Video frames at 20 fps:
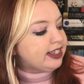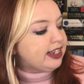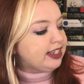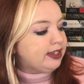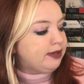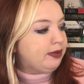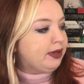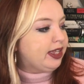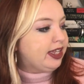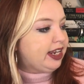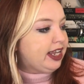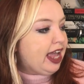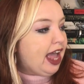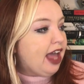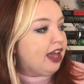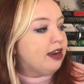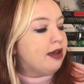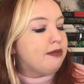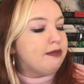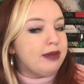Disability,
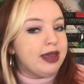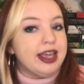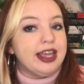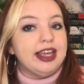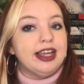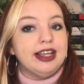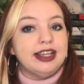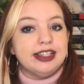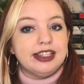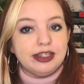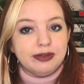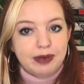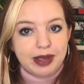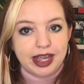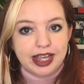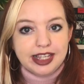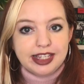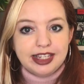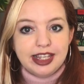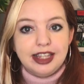and Making
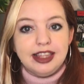Space.